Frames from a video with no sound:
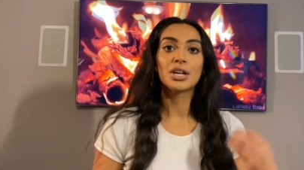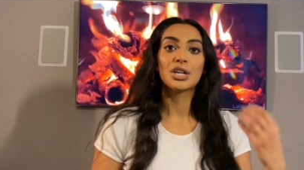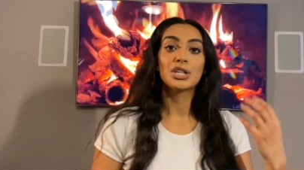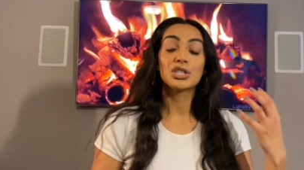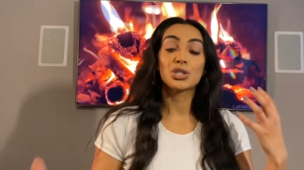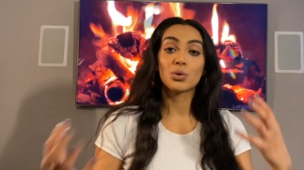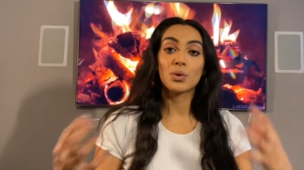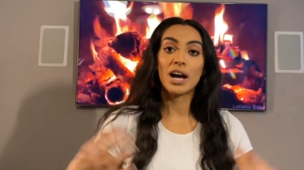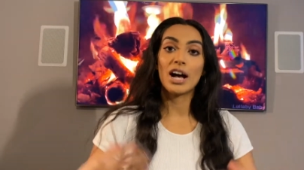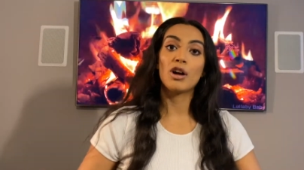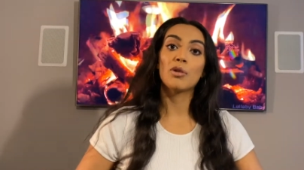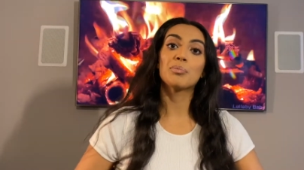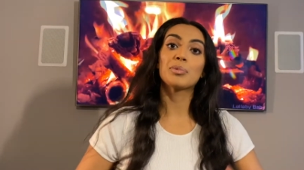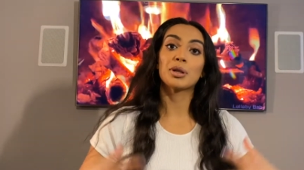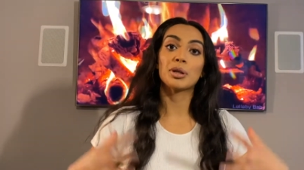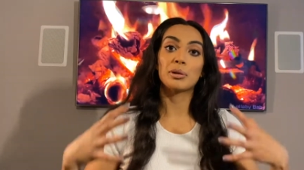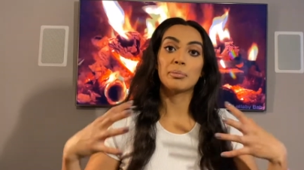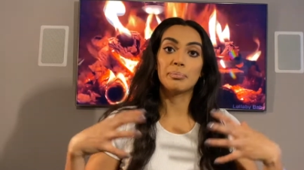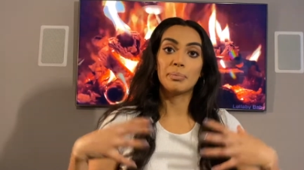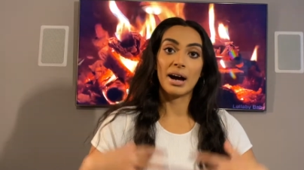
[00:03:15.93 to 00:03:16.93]
to help
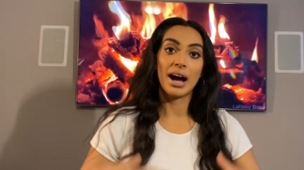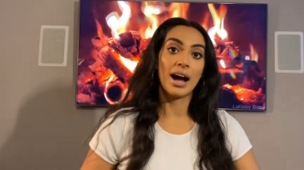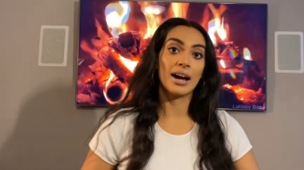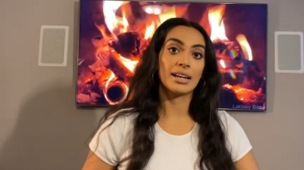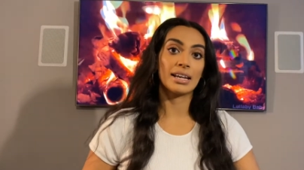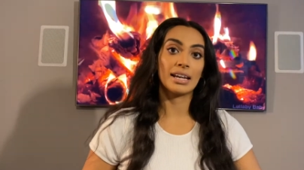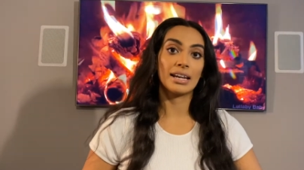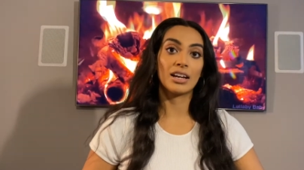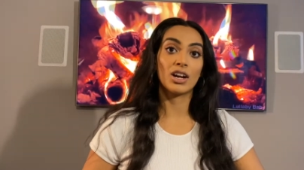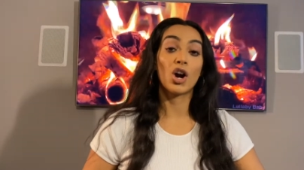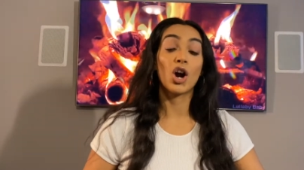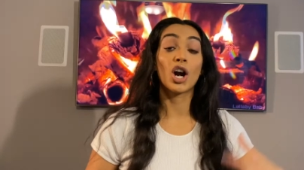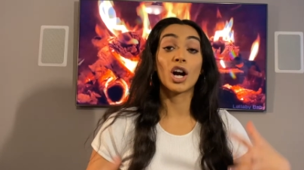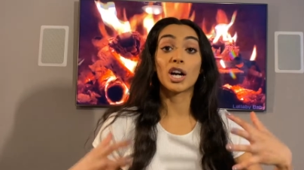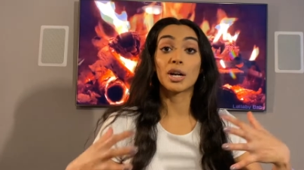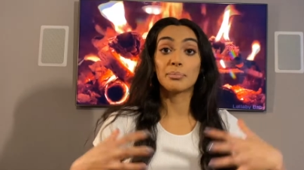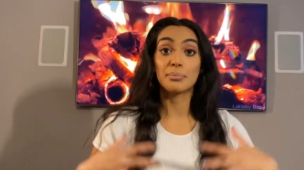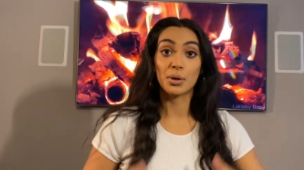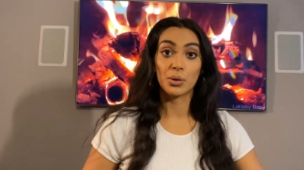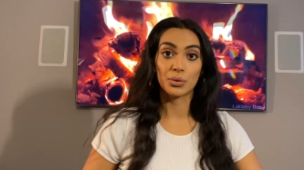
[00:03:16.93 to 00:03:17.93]
your body
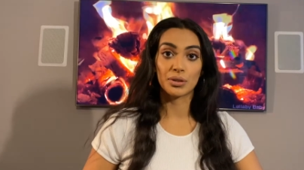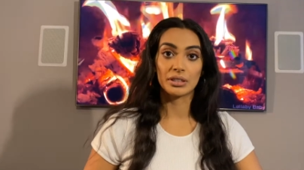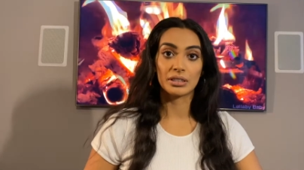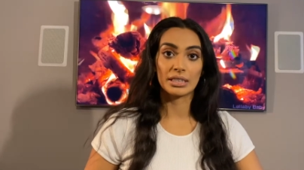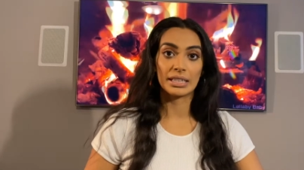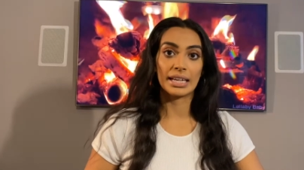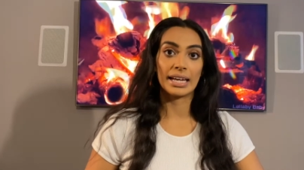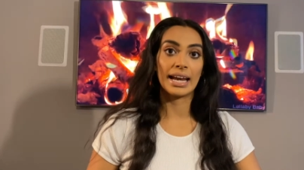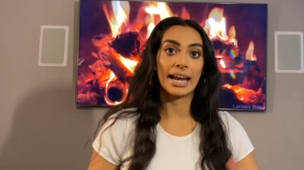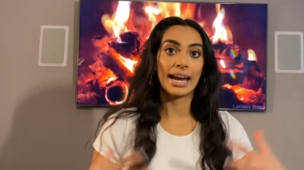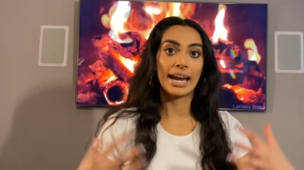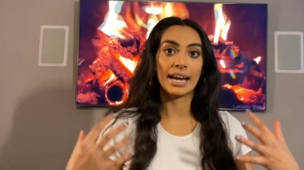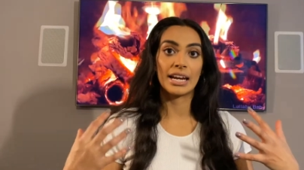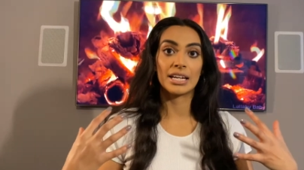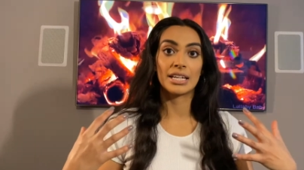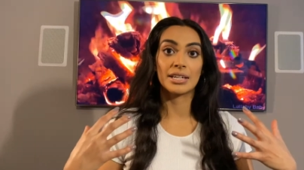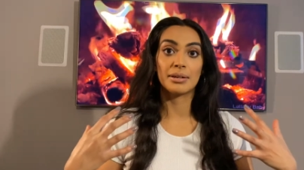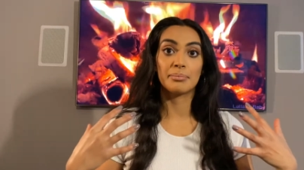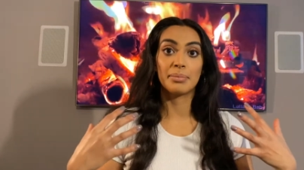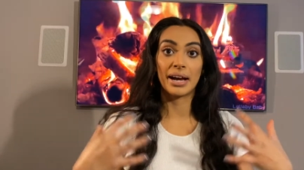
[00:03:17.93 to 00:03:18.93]
hormonally
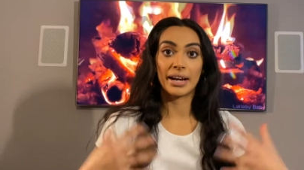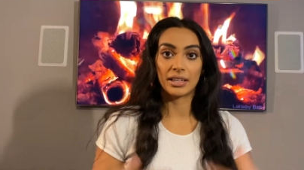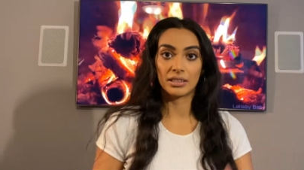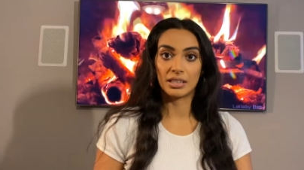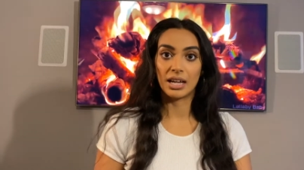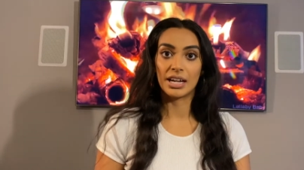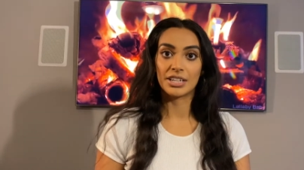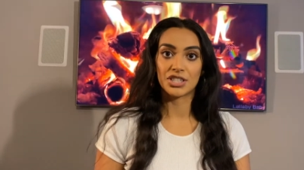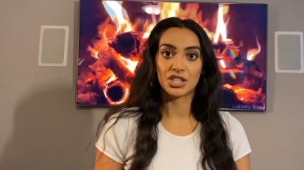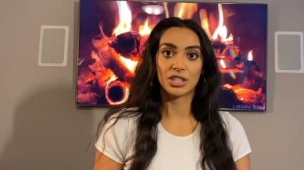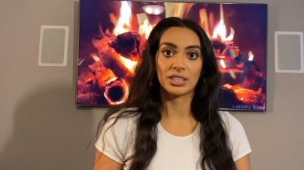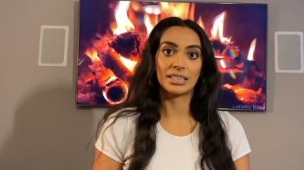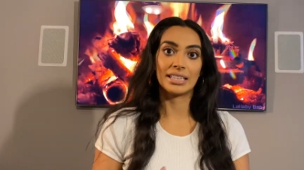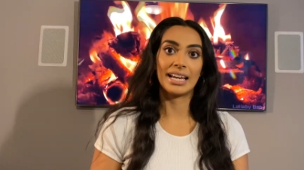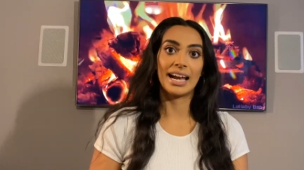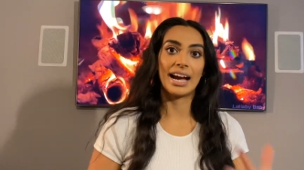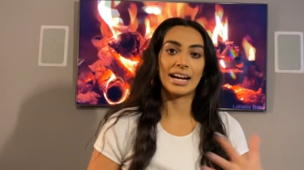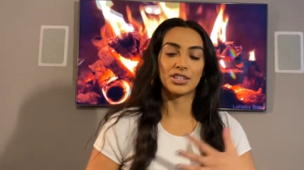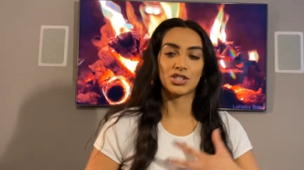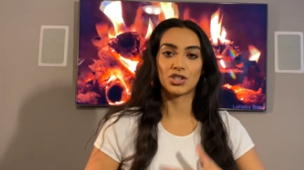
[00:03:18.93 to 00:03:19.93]
and biologically
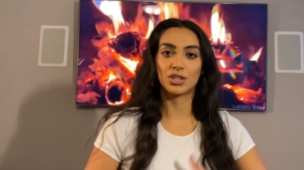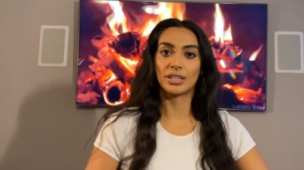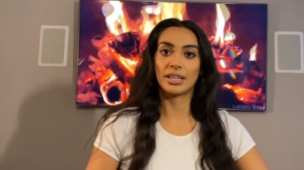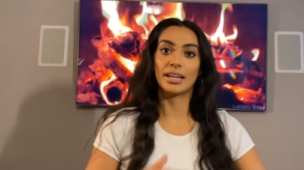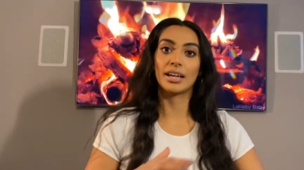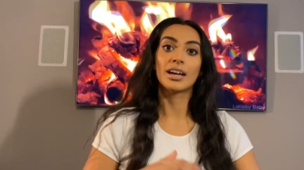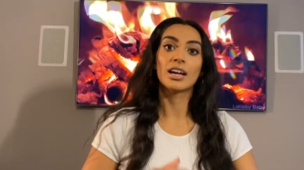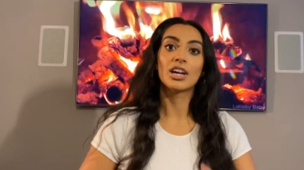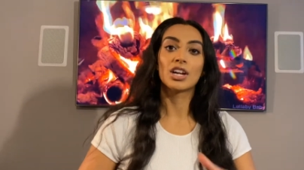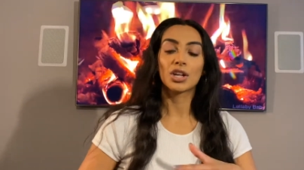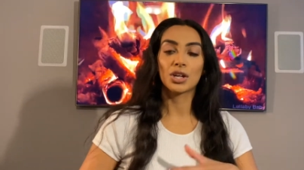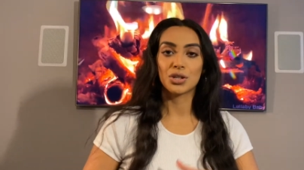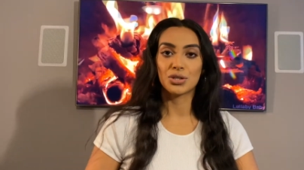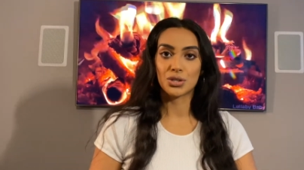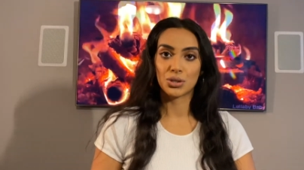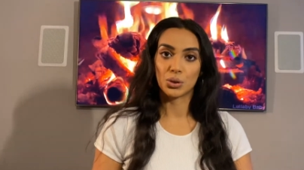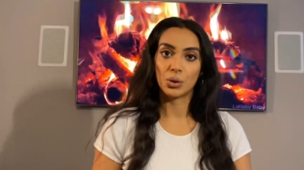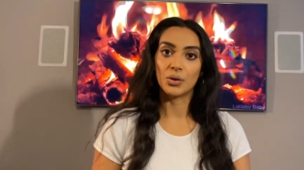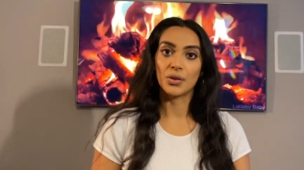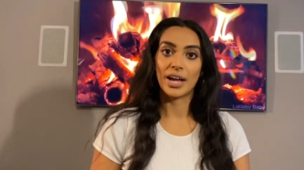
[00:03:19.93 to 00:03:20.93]
actually
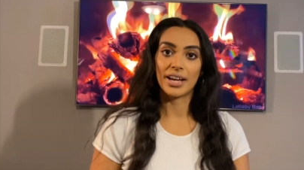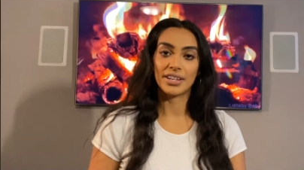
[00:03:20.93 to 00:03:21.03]
control that